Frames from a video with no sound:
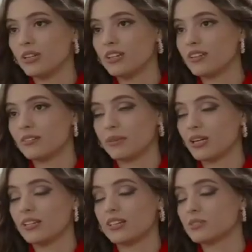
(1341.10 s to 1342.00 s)
you to make
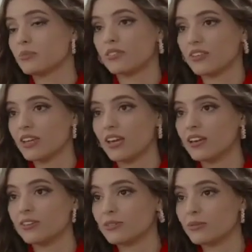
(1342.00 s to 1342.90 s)
my next birthday
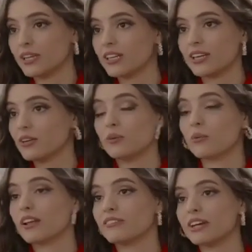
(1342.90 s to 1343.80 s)
cake or wedding cake
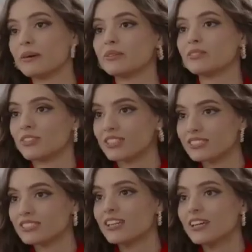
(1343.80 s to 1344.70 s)
or whatever happens
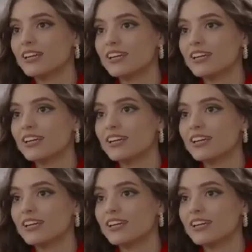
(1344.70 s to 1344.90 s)
first.